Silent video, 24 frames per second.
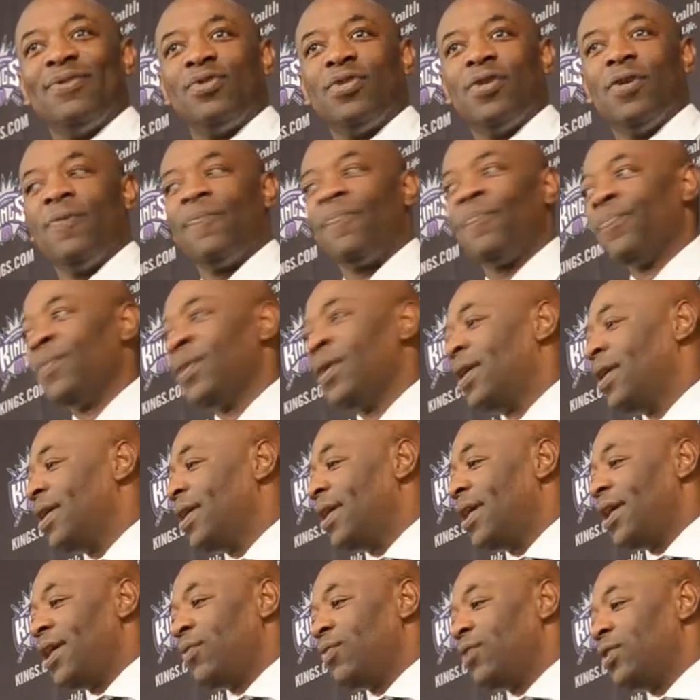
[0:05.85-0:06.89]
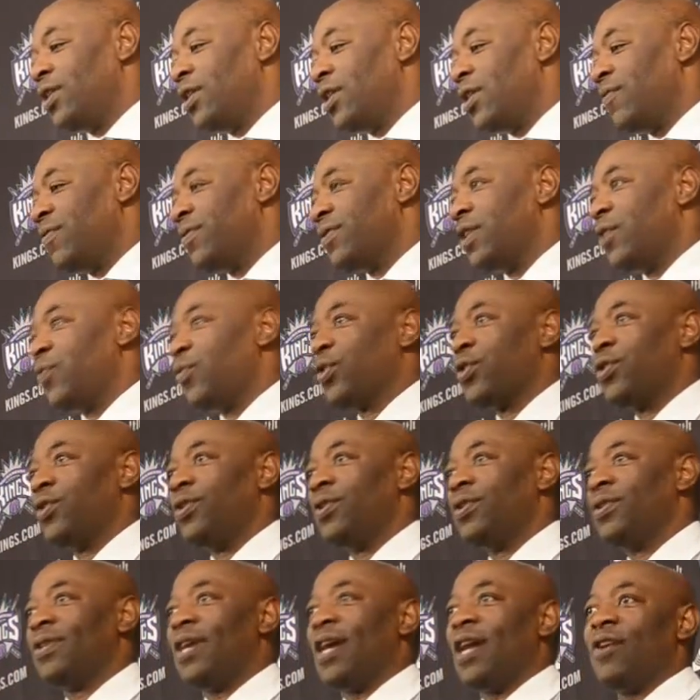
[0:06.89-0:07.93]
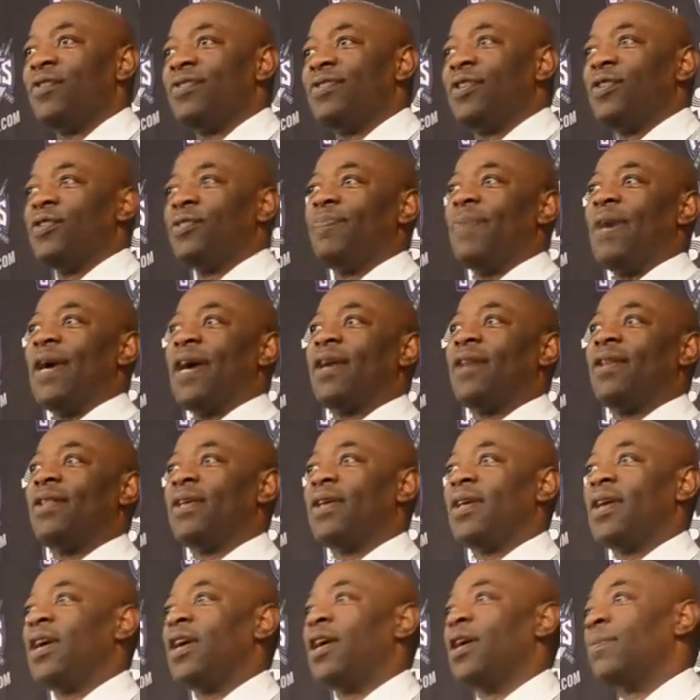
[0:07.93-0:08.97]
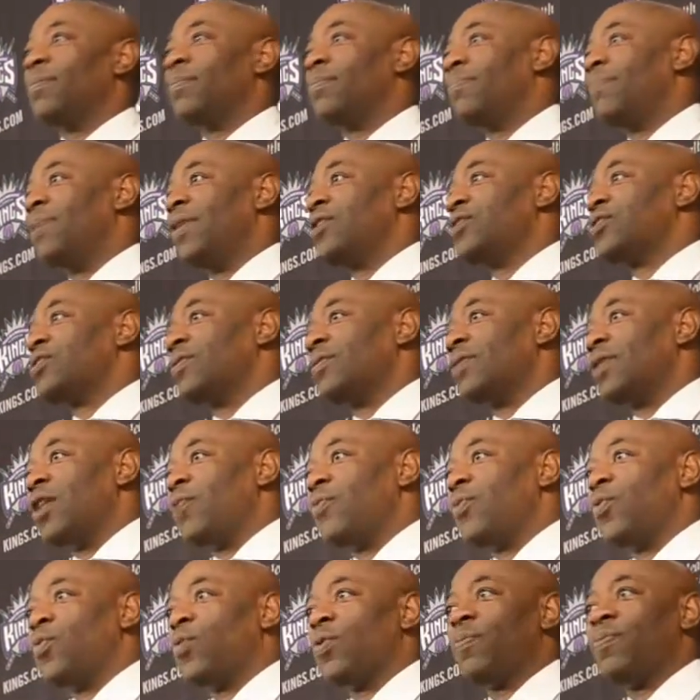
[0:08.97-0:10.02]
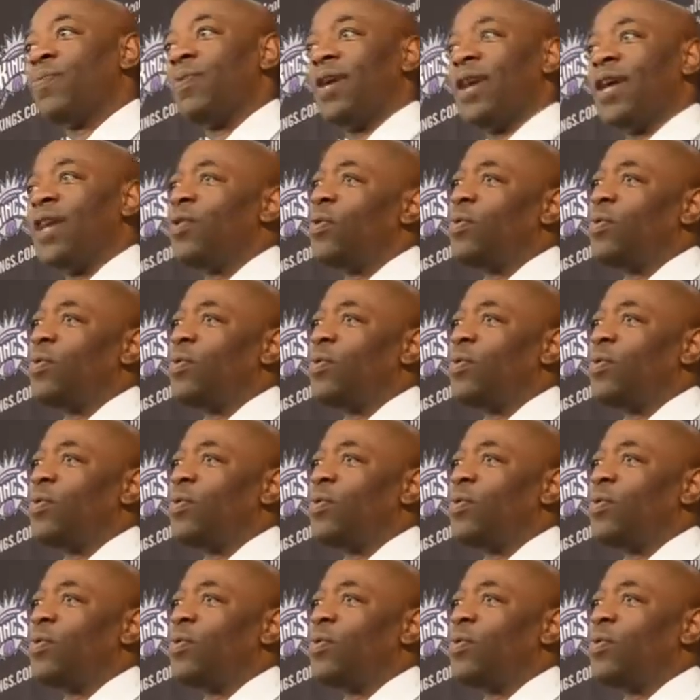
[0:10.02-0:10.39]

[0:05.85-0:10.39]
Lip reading: So, hey, we did everything we could, got ourselves back in the game based on how we were playing.